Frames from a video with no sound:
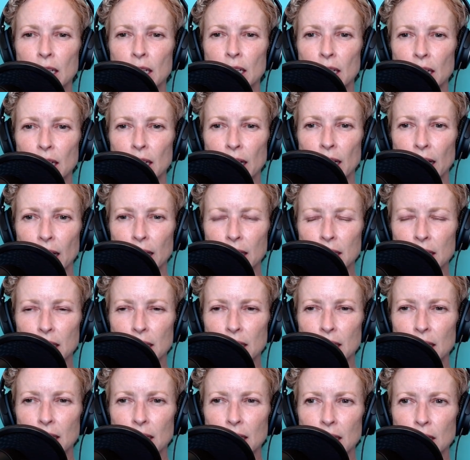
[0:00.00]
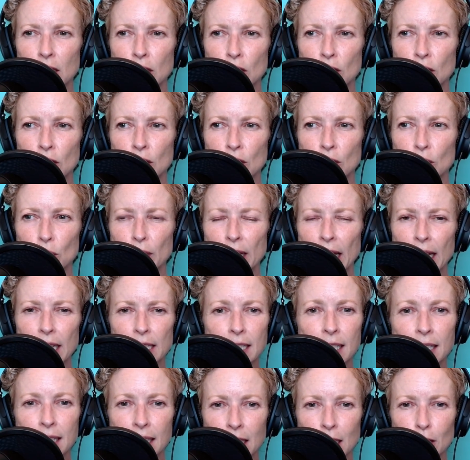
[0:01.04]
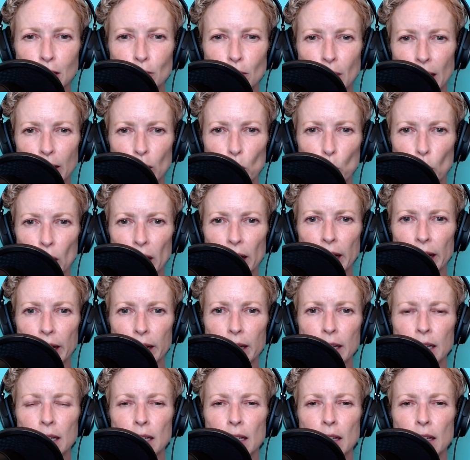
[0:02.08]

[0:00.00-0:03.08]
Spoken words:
and you can't see right away,